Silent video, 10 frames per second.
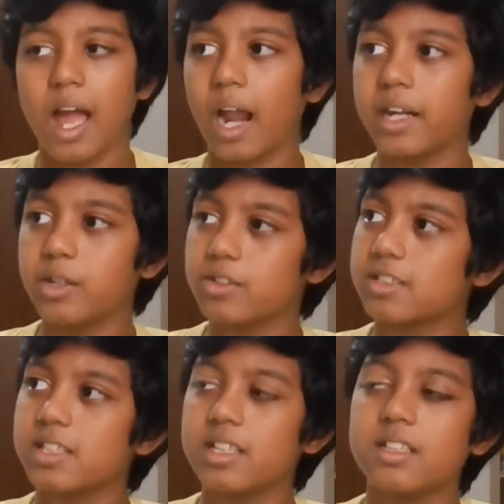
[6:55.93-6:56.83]
and you're
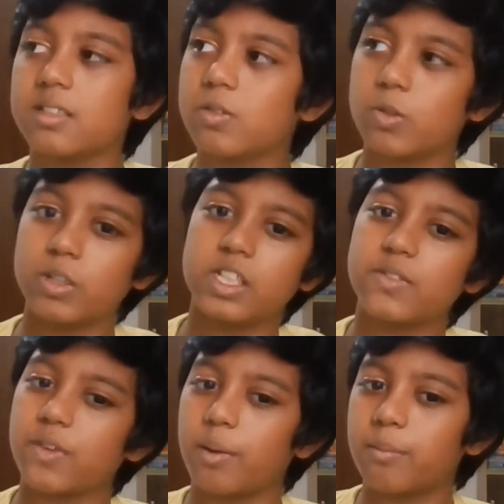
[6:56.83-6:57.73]
seeing the
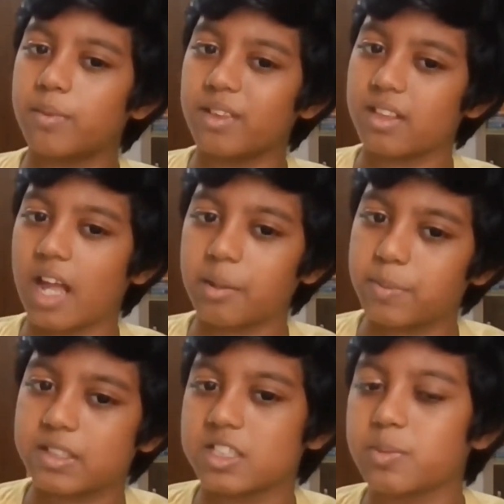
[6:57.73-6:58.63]
stories from
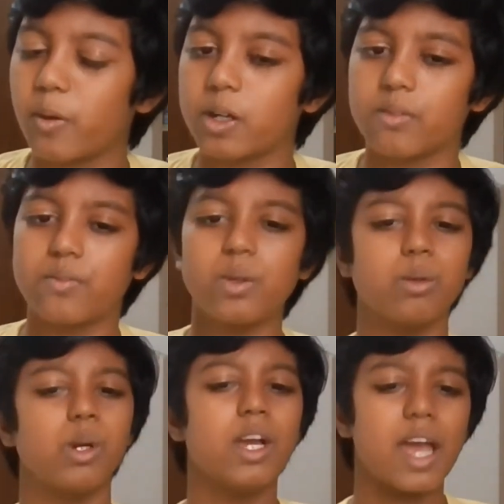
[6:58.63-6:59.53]
that person's point of view.